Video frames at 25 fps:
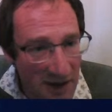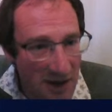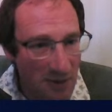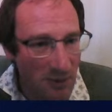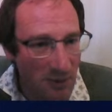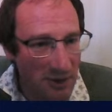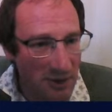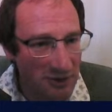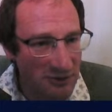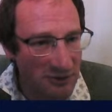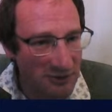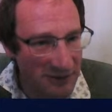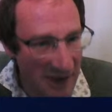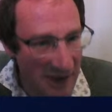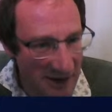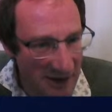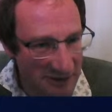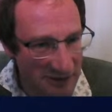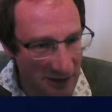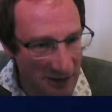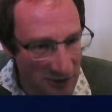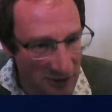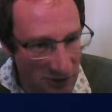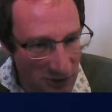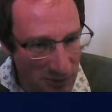we can do a text
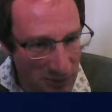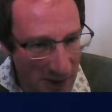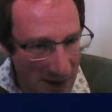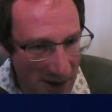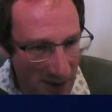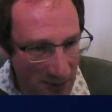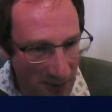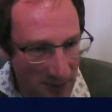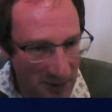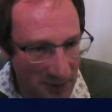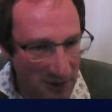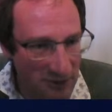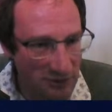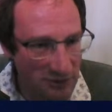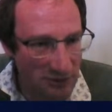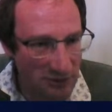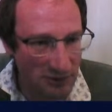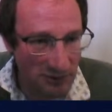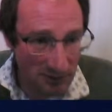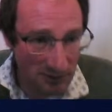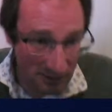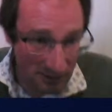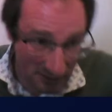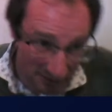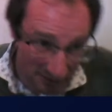search as well, and we can do